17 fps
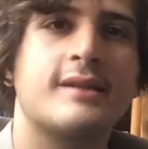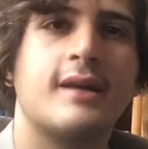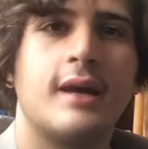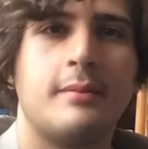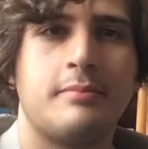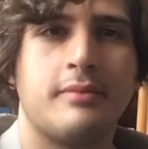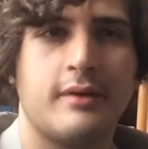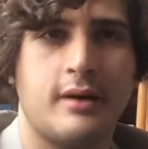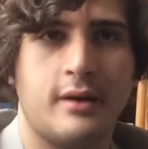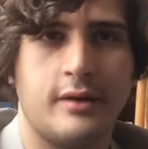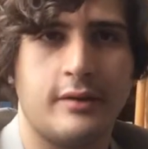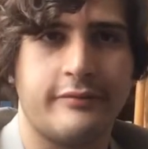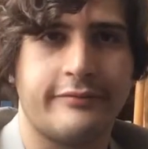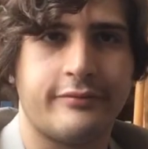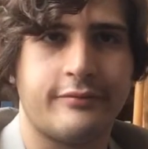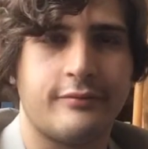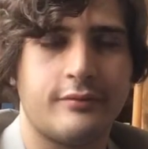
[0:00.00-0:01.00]
type
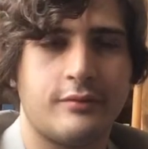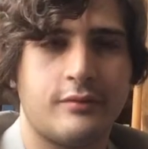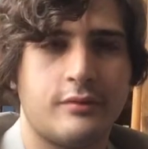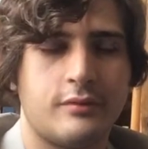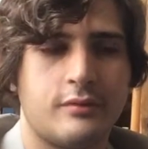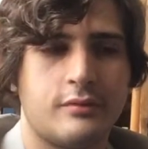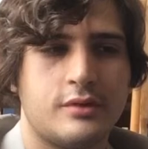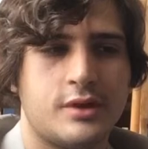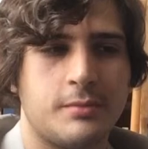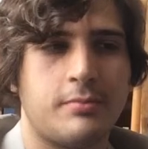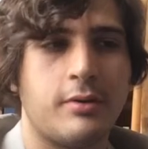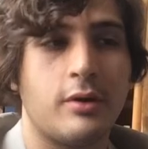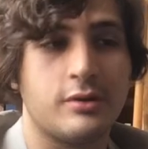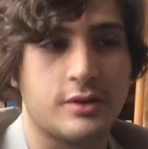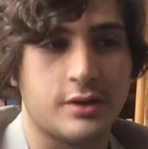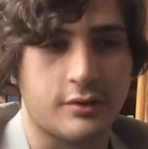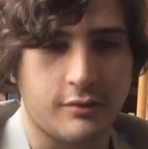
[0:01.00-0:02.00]
of
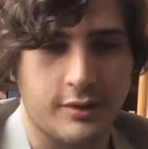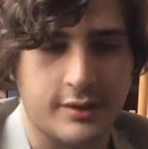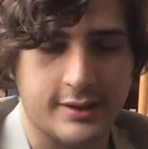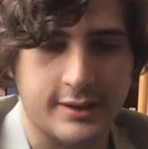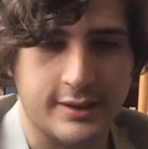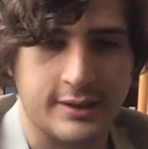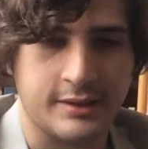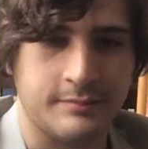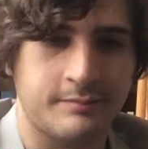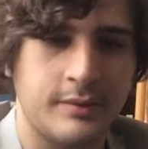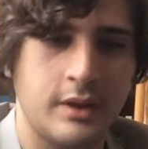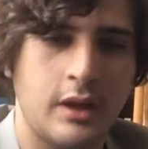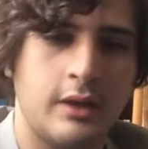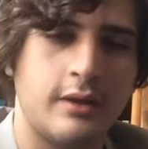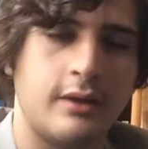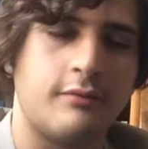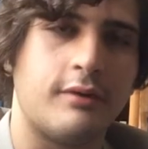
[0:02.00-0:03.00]
supposed criticism
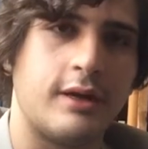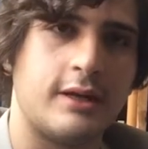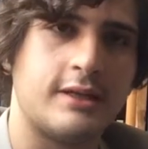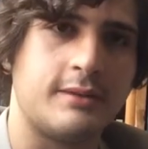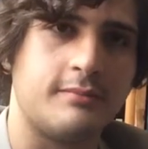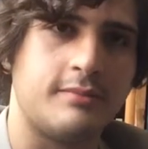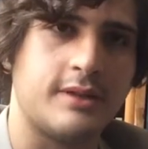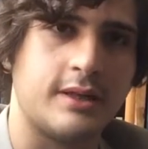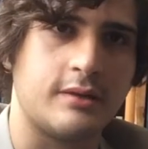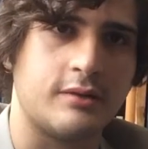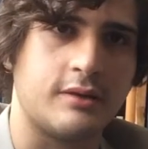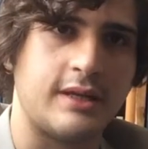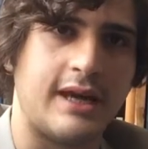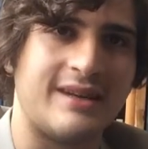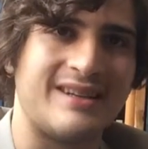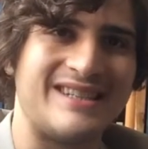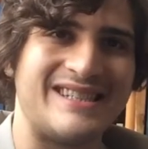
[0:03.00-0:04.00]
that Ransom singles
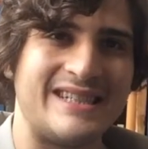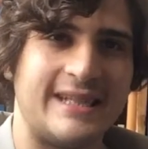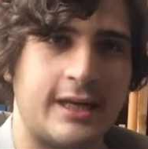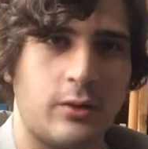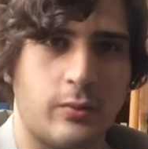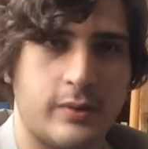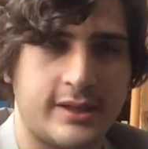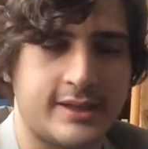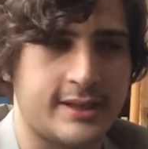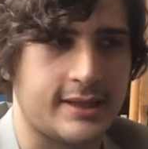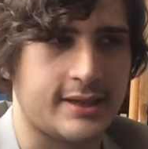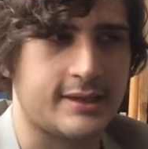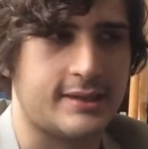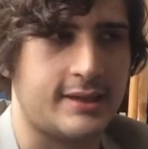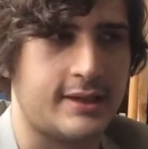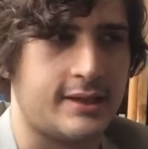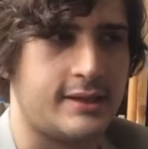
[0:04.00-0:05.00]
out is linguistic
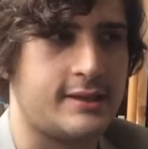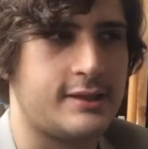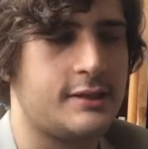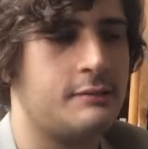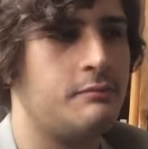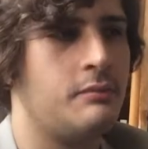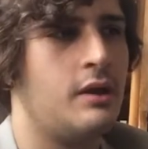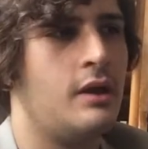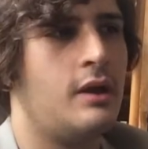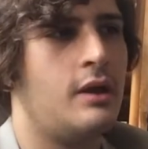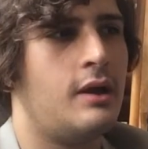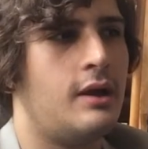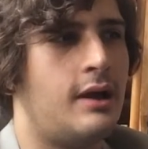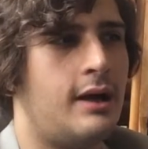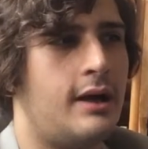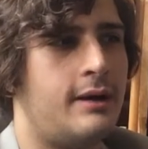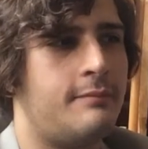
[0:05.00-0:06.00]
studies.
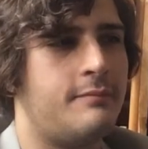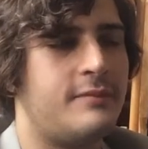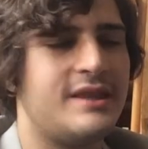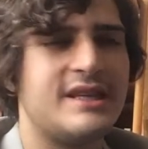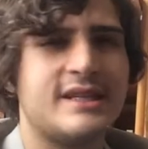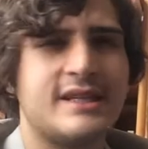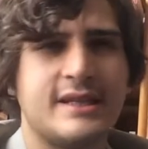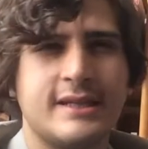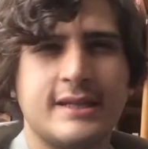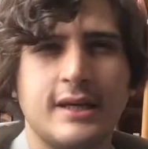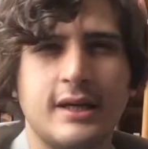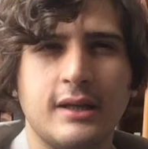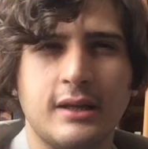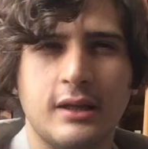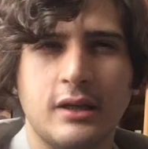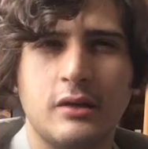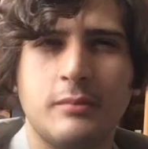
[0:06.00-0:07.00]
Uh, this is a
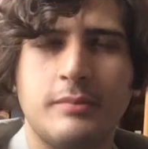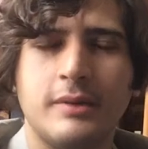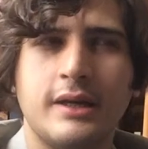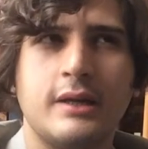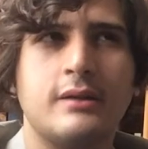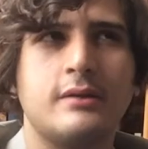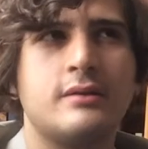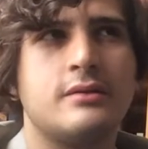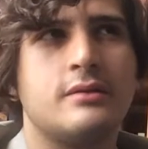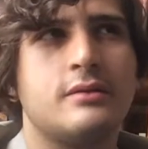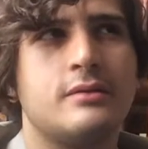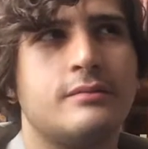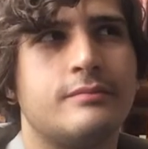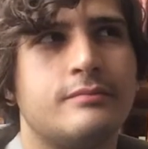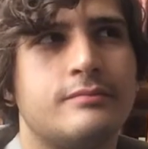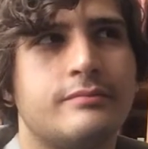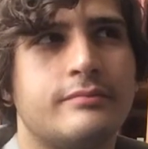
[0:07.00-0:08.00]
little bit
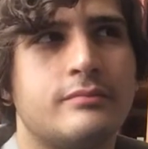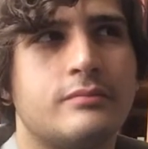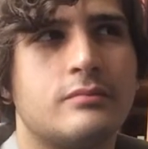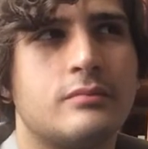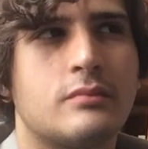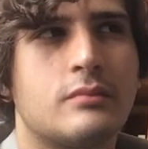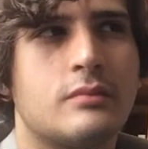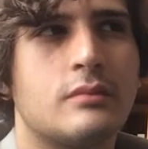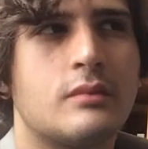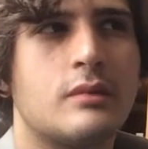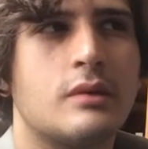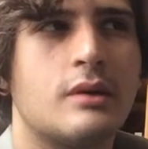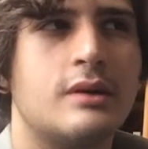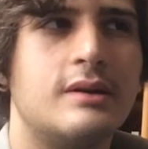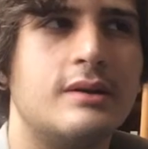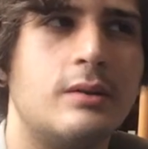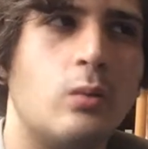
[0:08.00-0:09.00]

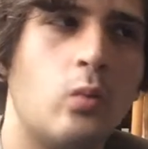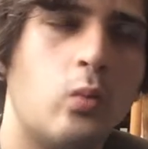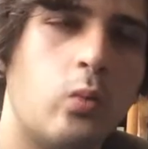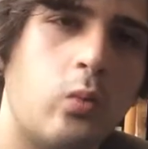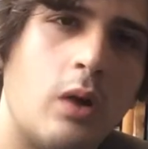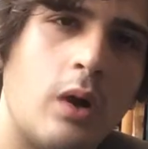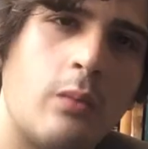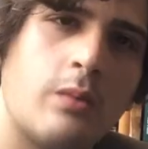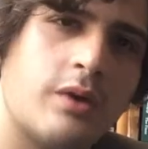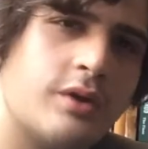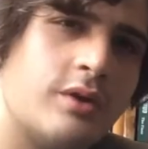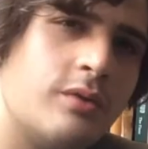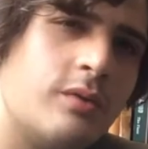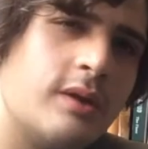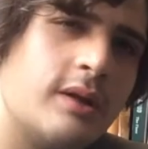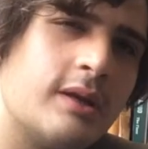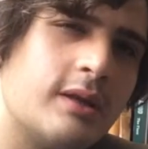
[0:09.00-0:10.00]
what we're
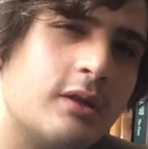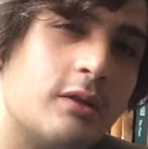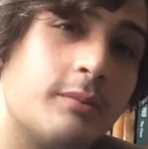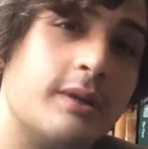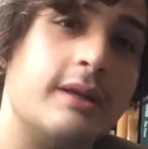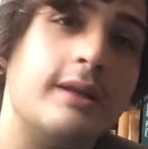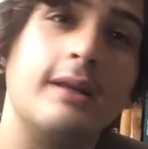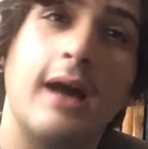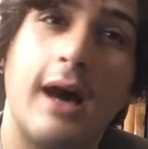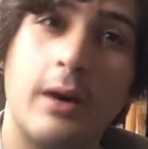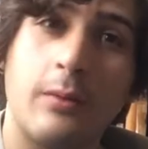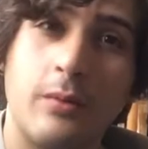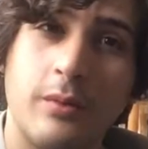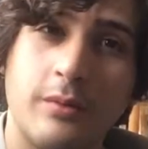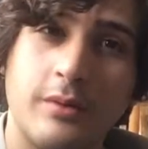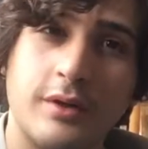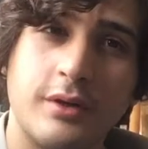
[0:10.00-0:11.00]
doing, a little bit not
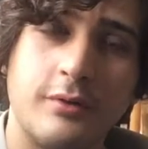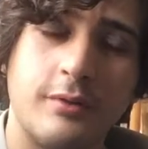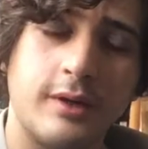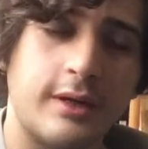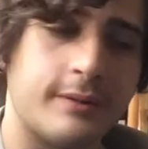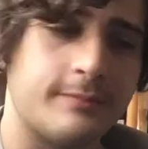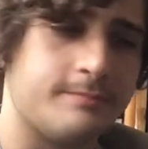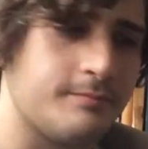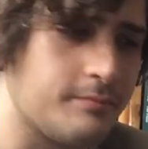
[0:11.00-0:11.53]
what we're doing,